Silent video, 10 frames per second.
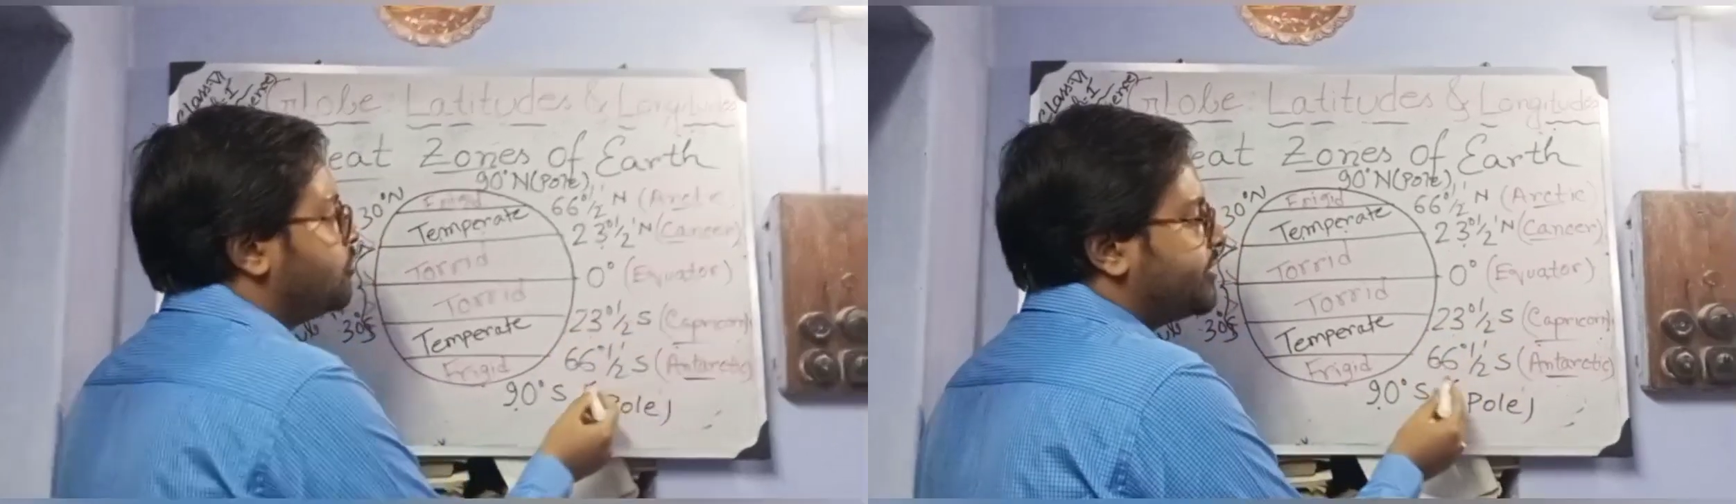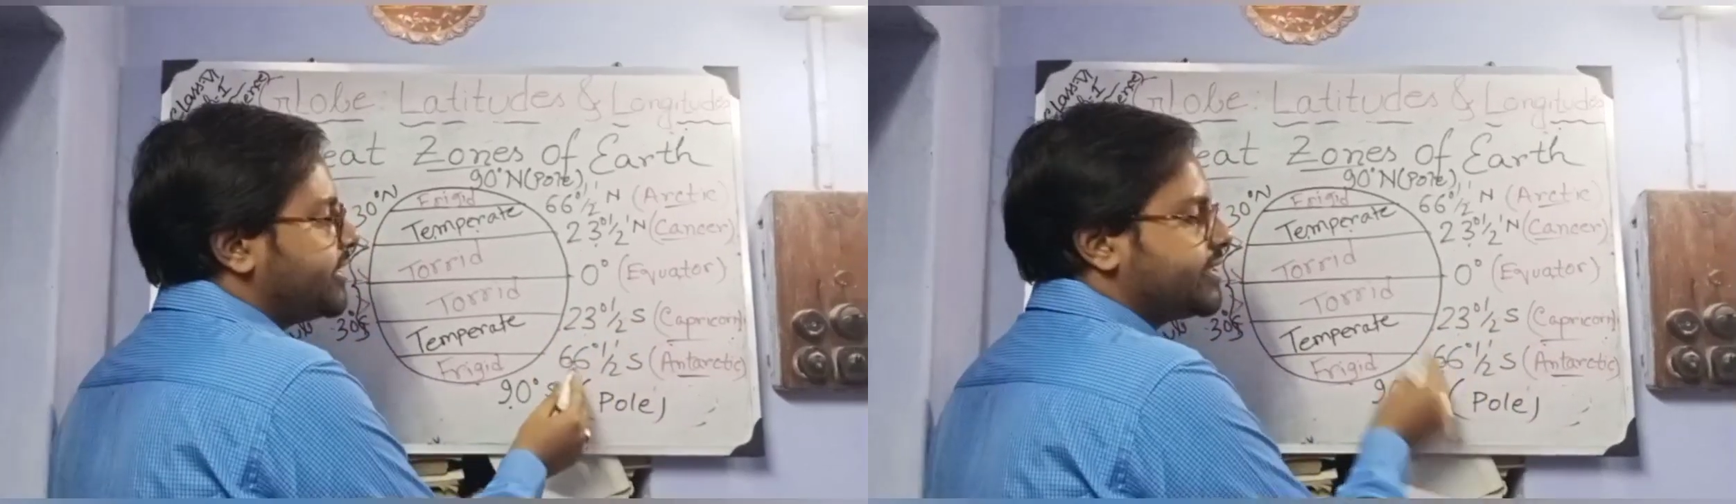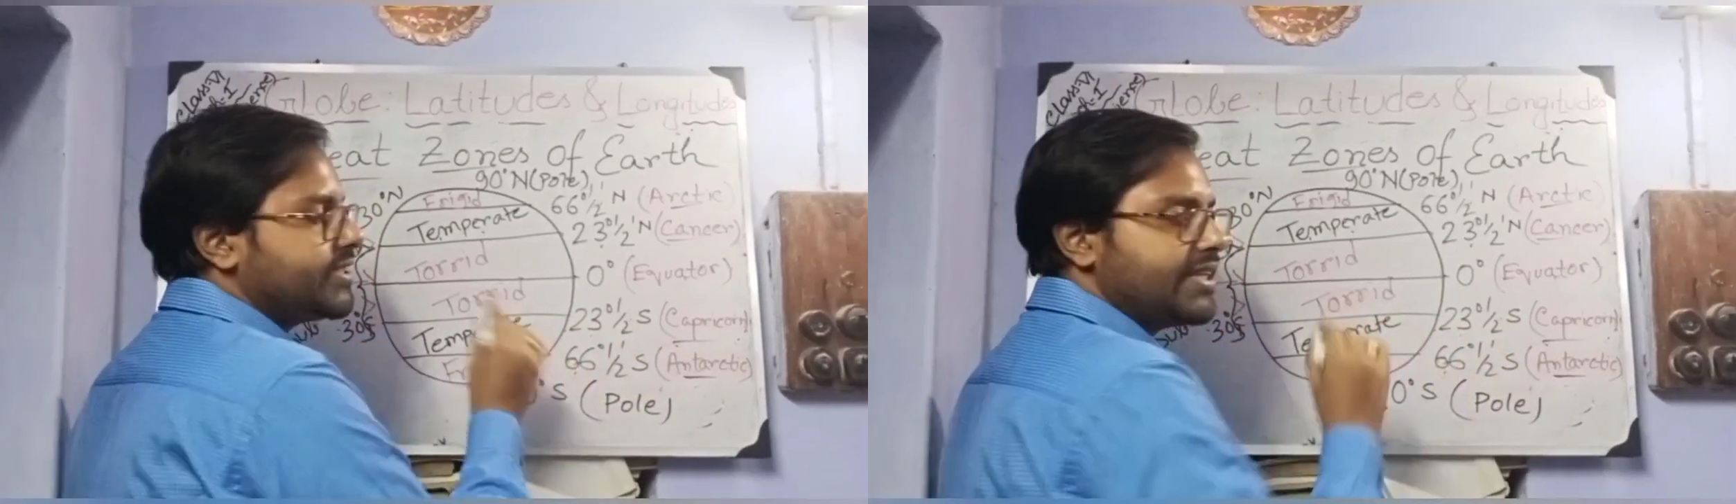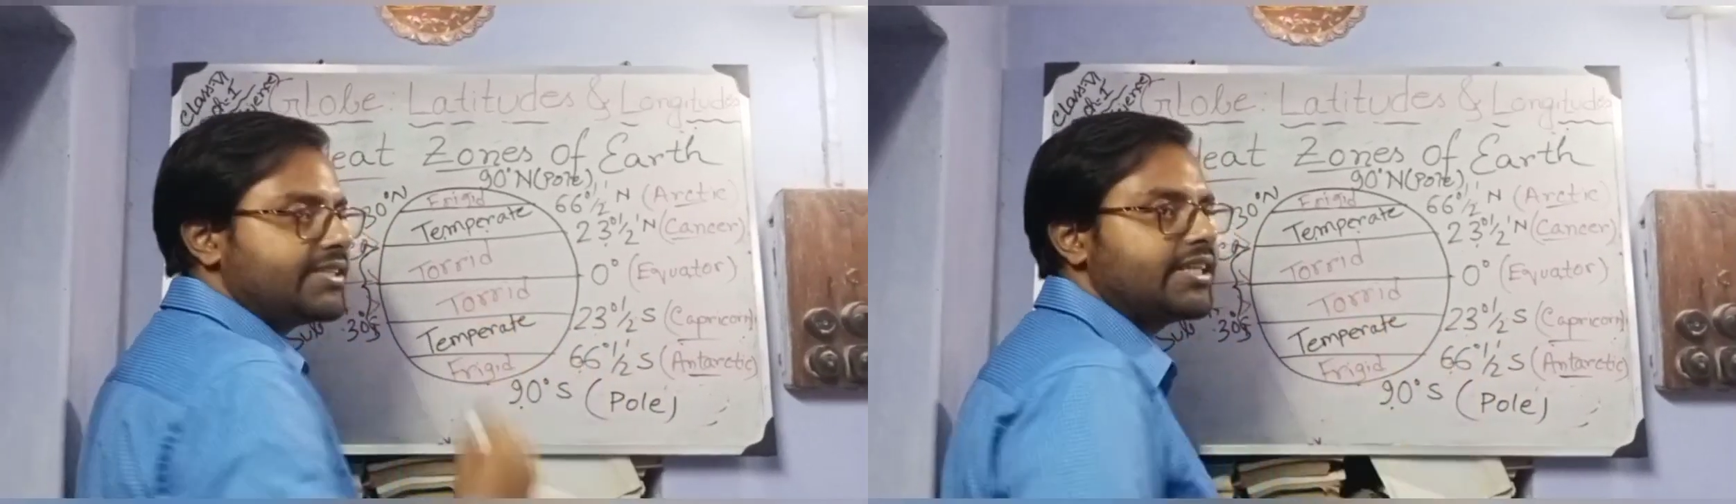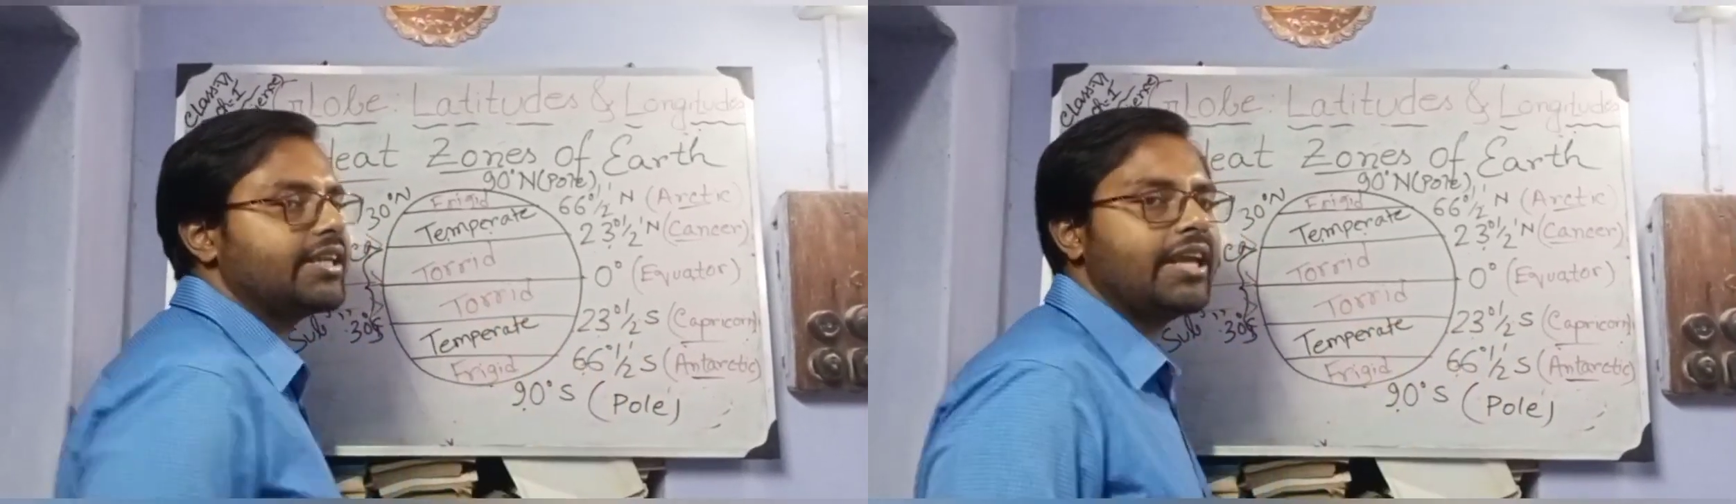to
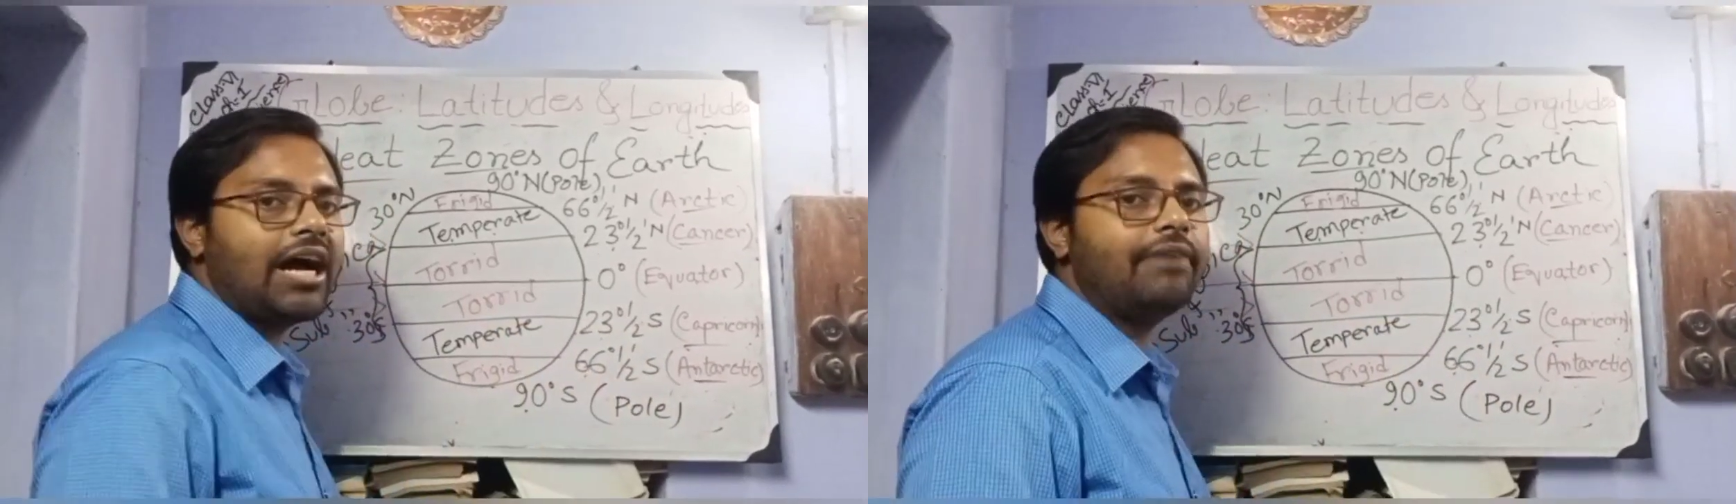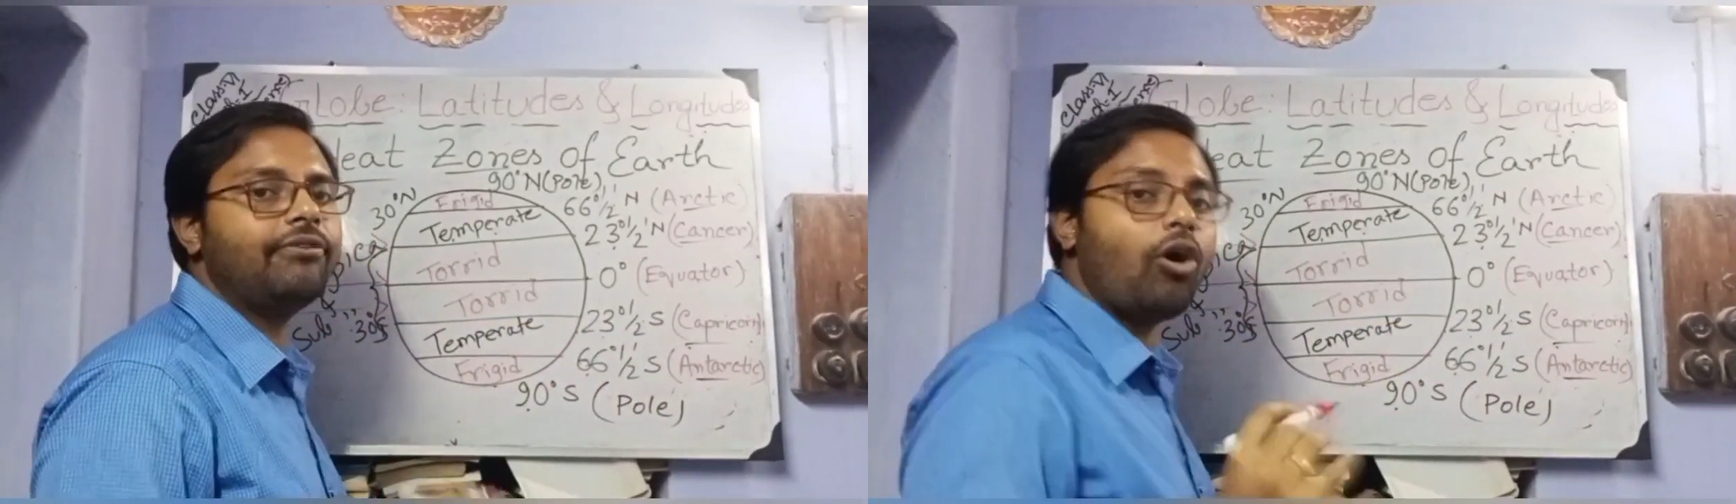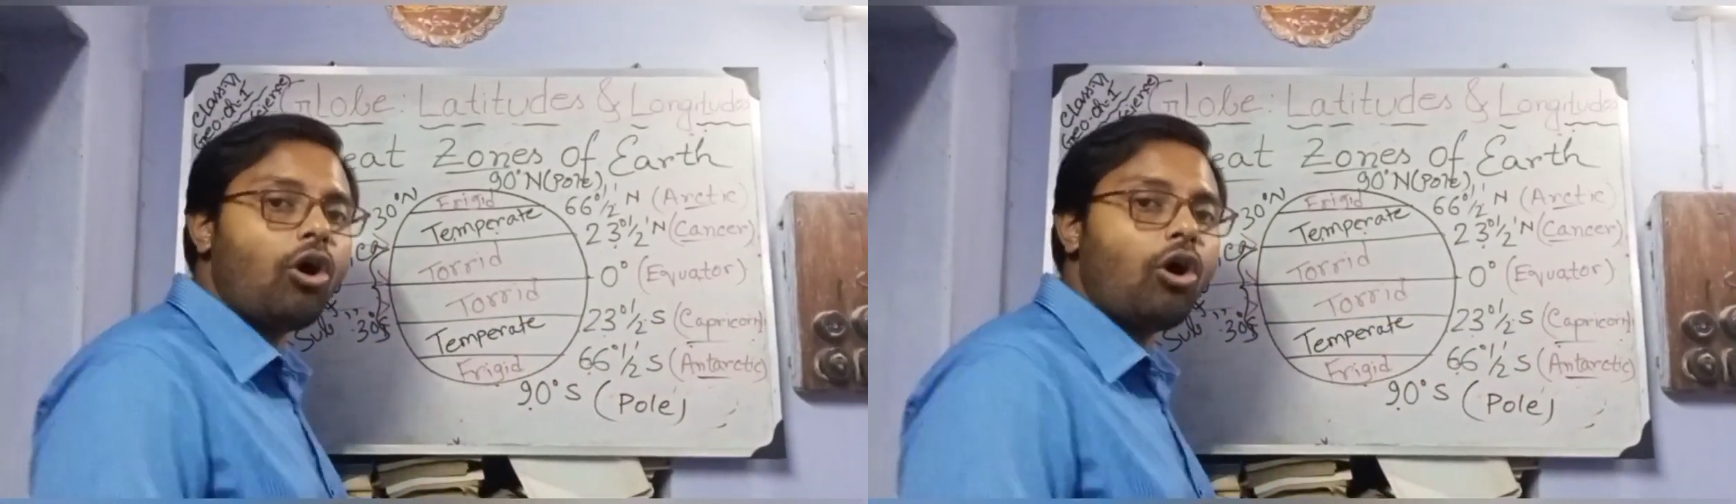66 degree half,